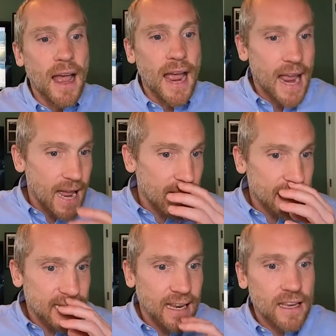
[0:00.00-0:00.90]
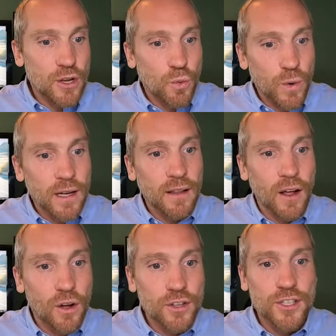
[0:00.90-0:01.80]
And you will
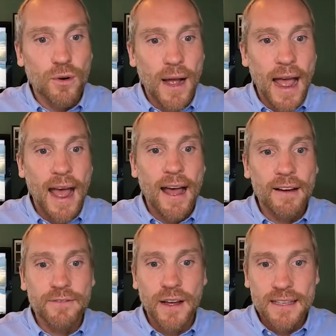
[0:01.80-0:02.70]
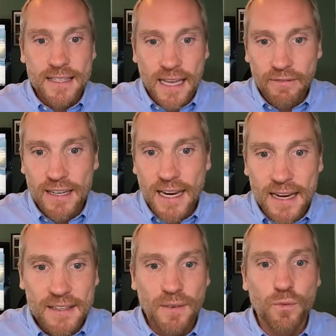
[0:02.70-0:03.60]
also have 7
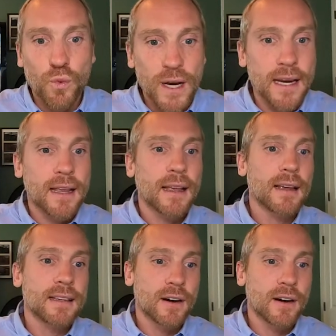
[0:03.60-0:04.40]
days a week